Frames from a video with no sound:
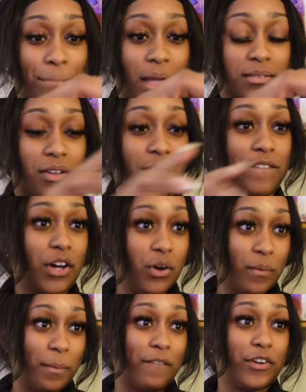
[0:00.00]
I was on the phone
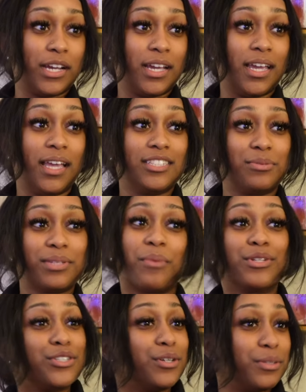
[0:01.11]
with my friend and she was like,
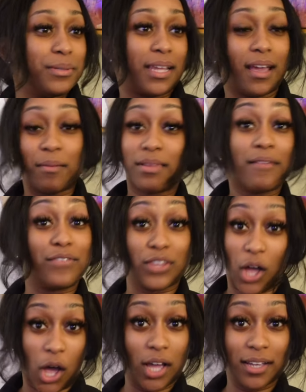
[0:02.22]
what you gonna do with that? I was like,
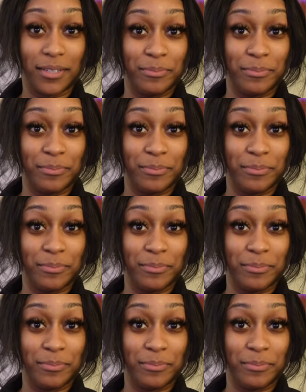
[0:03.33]
vlog.